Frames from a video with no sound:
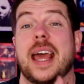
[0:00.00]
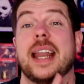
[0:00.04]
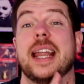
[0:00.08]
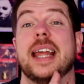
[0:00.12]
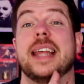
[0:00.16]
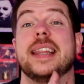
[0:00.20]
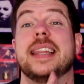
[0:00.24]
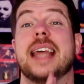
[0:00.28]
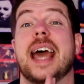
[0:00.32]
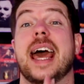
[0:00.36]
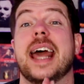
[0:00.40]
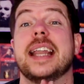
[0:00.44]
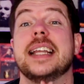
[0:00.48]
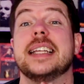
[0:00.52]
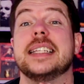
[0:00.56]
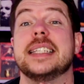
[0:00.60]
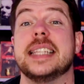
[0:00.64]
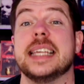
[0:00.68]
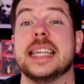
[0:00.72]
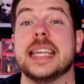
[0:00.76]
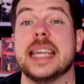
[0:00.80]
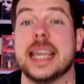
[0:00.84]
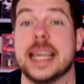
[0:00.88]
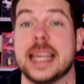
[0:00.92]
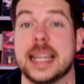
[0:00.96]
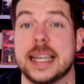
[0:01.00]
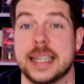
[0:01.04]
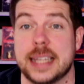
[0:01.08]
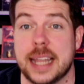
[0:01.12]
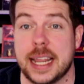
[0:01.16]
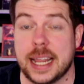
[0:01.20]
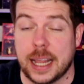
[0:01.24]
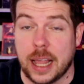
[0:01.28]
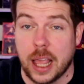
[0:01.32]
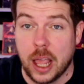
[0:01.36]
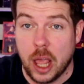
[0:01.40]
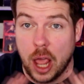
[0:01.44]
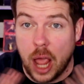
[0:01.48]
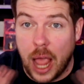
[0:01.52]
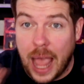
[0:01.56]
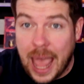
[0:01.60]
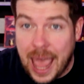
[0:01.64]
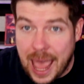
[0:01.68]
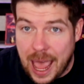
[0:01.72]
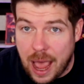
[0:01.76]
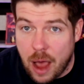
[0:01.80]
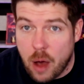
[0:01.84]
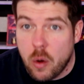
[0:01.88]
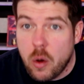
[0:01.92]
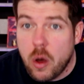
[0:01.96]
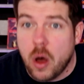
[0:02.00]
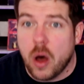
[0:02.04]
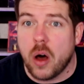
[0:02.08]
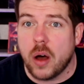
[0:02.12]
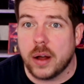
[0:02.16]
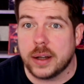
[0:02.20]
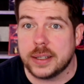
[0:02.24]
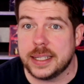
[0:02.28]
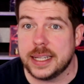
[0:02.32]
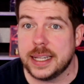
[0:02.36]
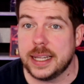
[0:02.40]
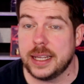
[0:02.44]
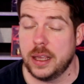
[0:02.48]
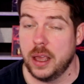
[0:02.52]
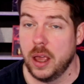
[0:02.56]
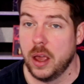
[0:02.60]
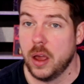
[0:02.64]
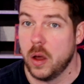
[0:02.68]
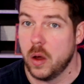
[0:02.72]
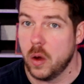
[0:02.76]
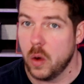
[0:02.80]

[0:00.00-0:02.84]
and that is the ending. How haunting